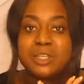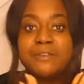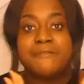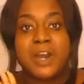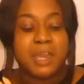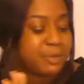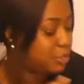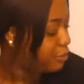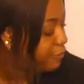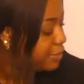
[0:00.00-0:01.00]
the vibe,
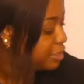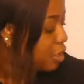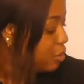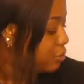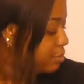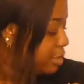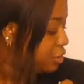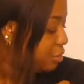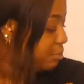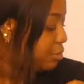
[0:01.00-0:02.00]
sorry if there's a hole in
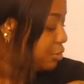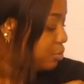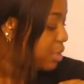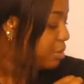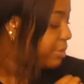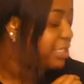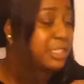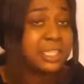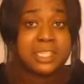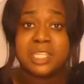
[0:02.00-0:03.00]
my jumper as well.
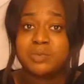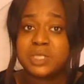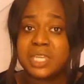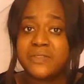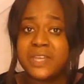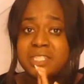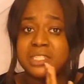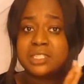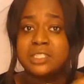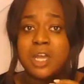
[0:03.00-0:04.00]
Basically, let's pretend
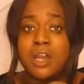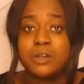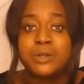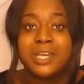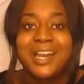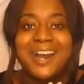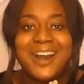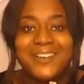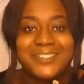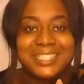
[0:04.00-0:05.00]
that's the style,
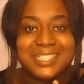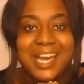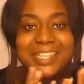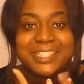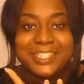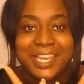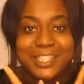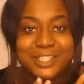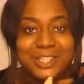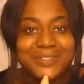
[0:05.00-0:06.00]
because I need to
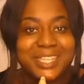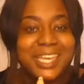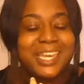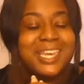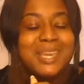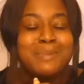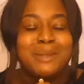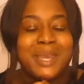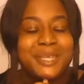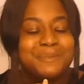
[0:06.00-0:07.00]
get a sewing kit.
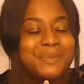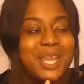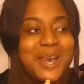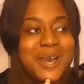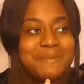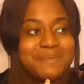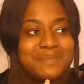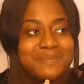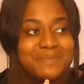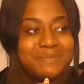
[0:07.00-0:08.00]
But anyway,
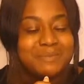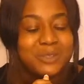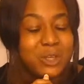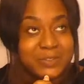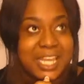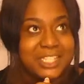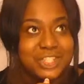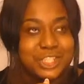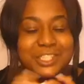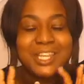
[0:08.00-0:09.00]
off
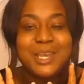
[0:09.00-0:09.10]
tangent,